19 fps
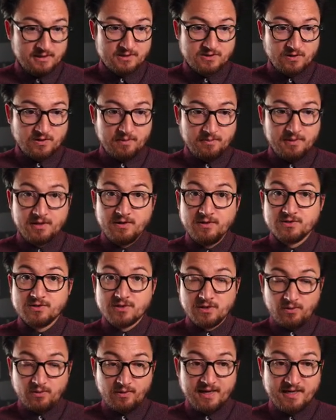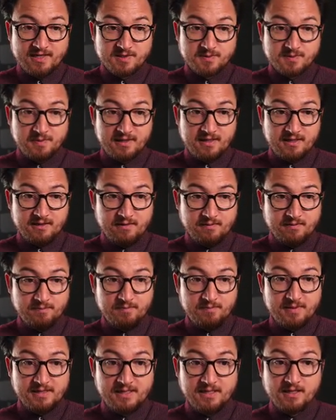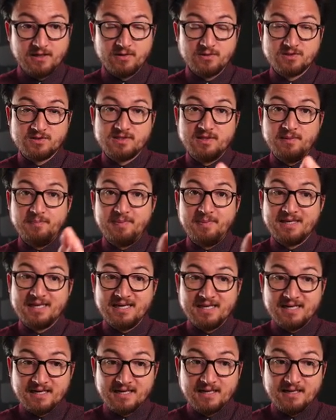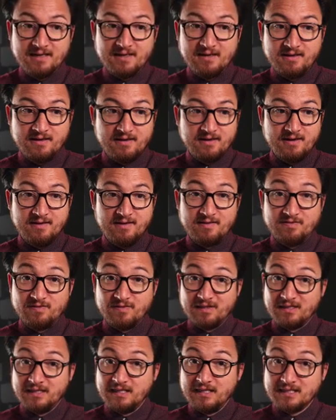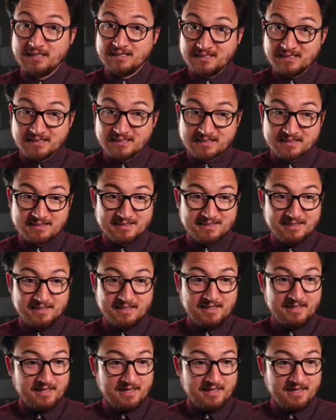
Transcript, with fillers: So I'm gonna use the lowercase b, b goes to the beginning of lictus,